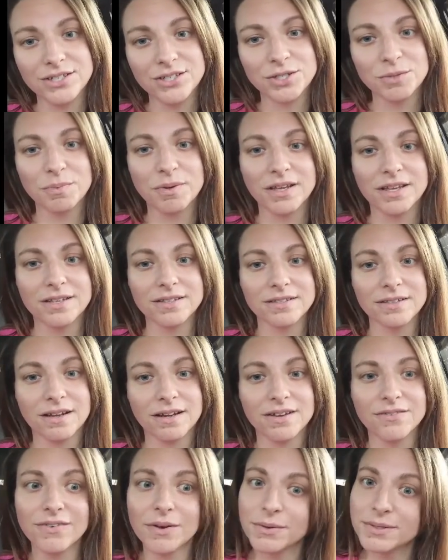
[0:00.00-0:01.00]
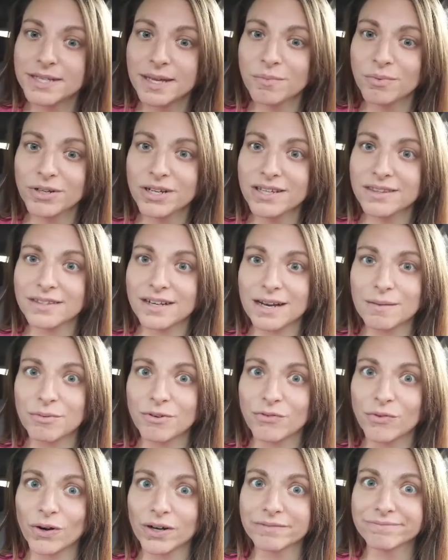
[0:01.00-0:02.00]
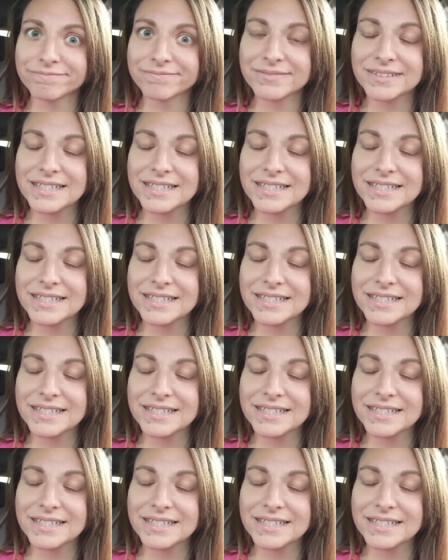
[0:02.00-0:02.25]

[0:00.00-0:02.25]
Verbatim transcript: Just depends on if I was able to eat the day before.